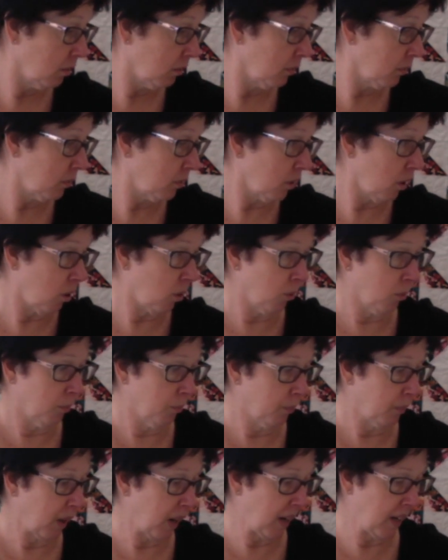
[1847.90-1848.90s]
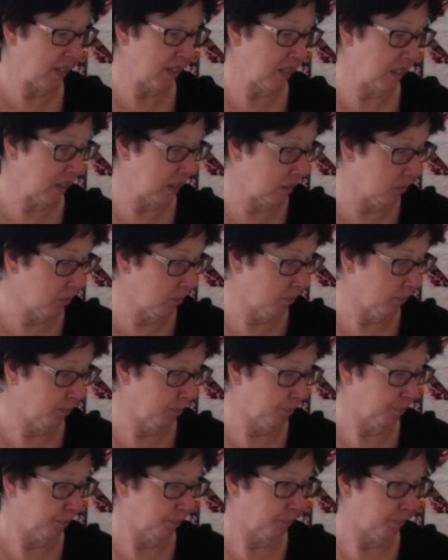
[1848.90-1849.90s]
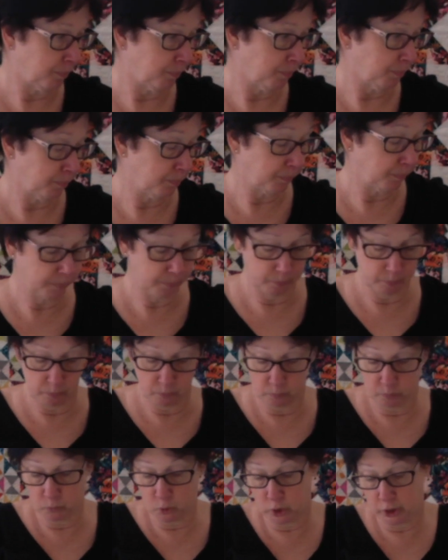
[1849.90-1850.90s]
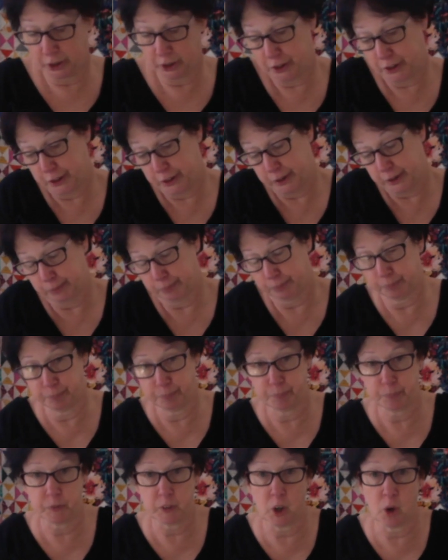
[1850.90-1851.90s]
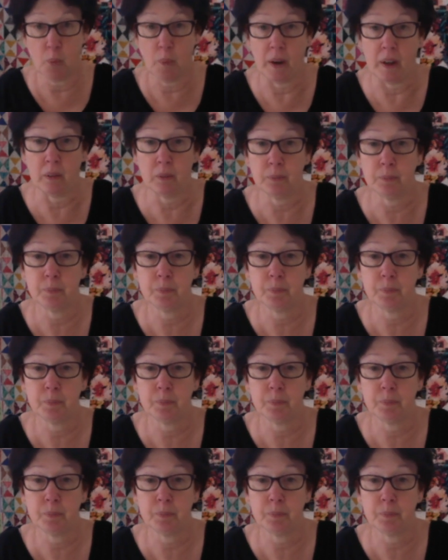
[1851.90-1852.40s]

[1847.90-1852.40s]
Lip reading: So I didn't, which, oh well.